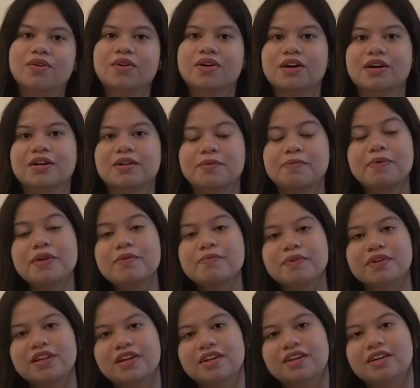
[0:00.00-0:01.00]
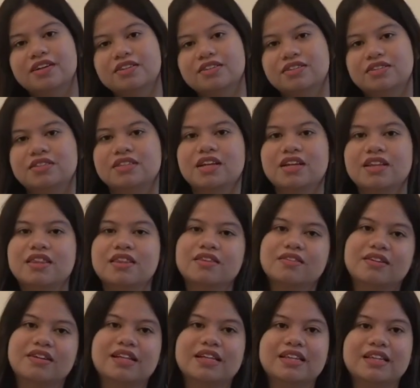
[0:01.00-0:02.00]
or the people around you, not
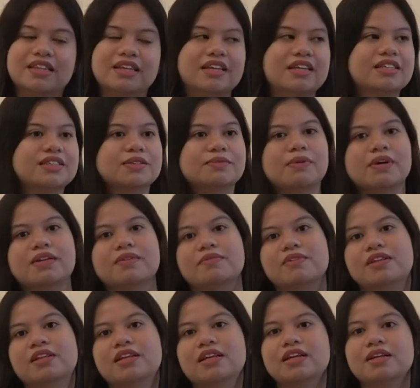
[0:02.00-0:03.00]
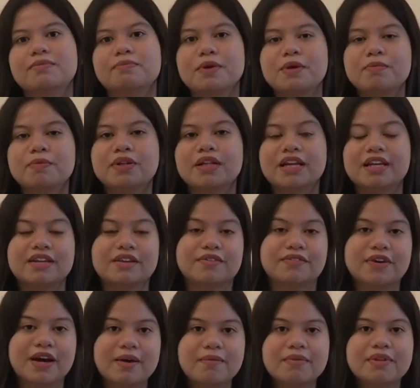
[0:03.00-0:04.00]
really things, but people like your
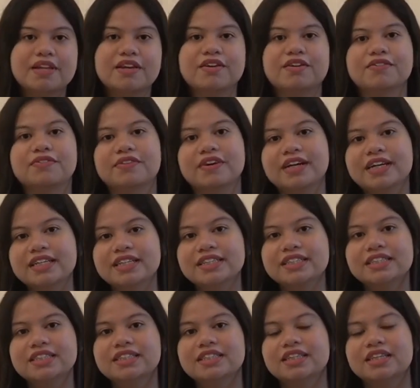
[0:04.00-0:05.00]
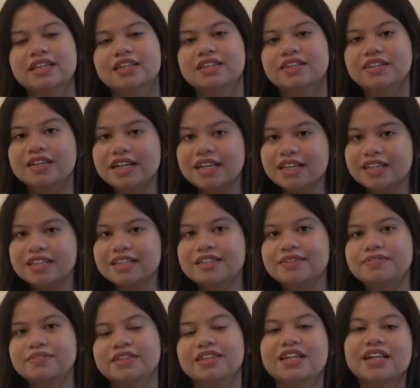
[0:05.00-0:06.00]
family, your friends, other
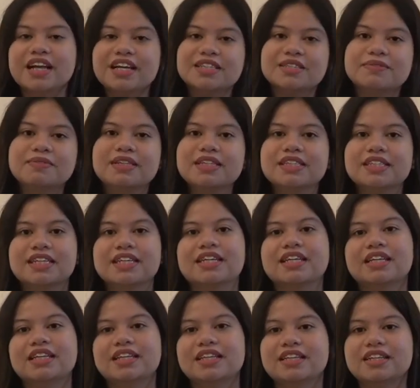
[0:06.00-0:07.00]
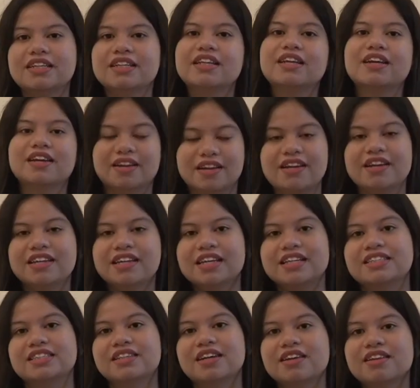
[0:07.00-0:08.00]
relatives, your classmates, and
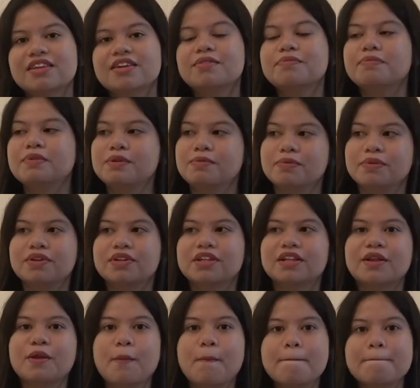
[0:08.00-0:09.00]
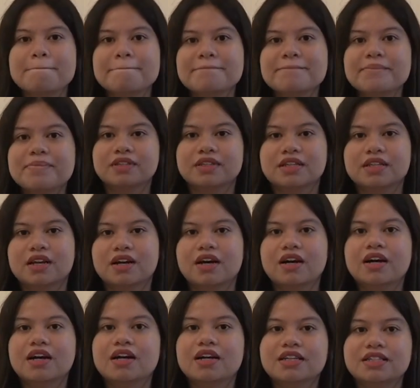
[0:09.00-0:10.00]
yes, other people
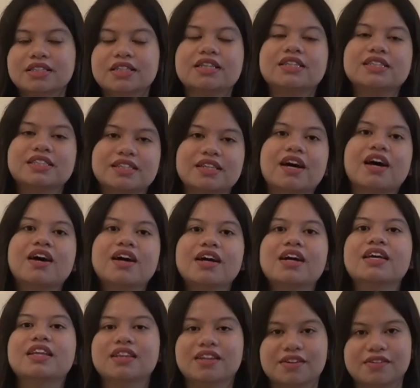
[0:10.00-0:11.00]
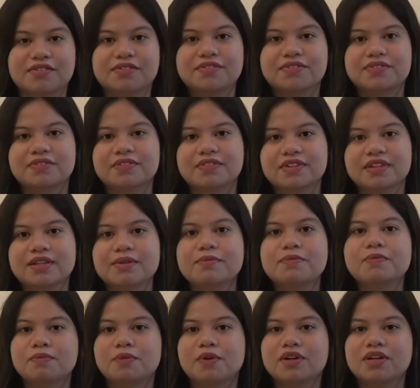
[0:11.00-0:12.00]
are enough
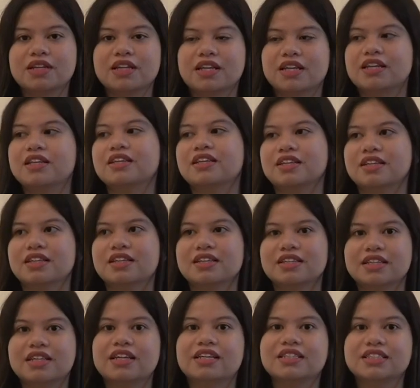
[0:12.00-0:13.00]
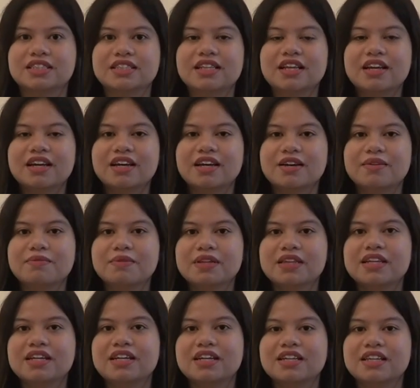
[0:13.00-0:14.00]
more than, yes, the
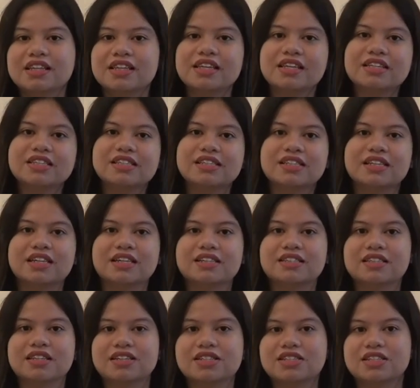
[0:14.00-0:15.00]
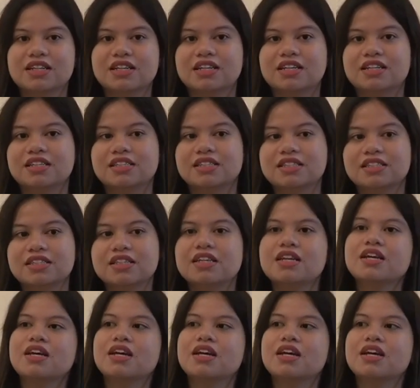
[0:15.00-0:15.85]
material things that such as